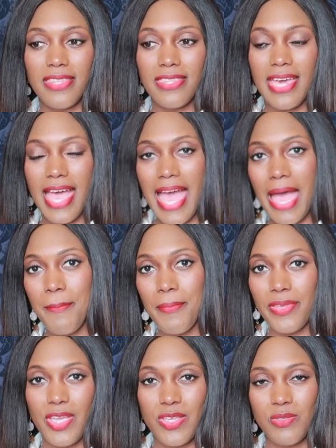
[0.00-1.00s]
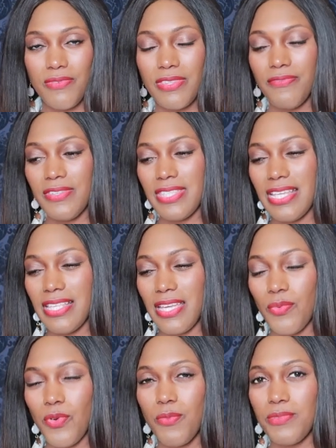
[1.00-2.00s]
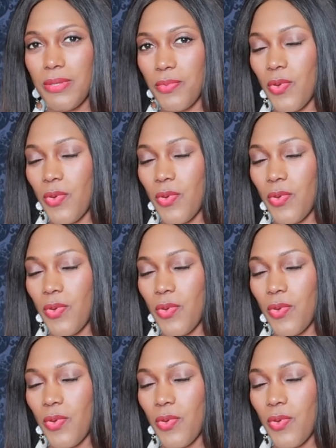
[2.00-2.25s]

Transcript: the amber notes with the vanilla, it warms up